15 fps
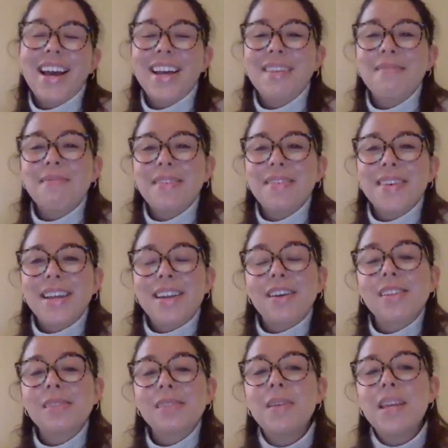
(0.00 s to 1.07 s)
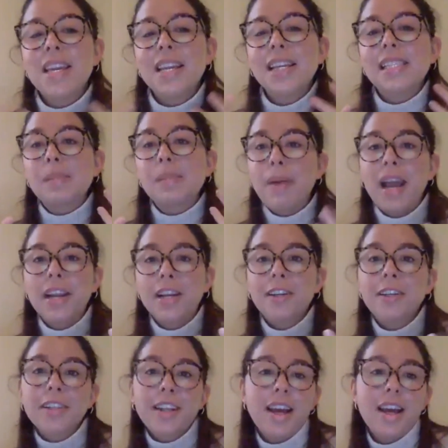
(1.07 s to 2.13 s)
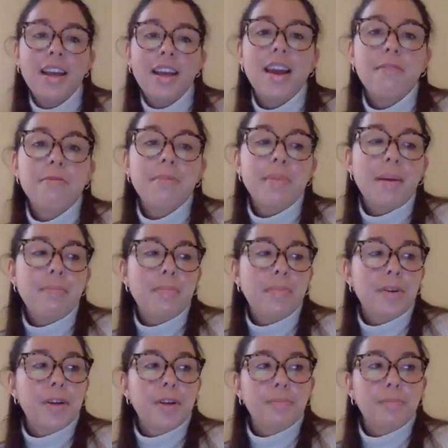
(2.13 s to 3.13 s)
And also inspired. I remember,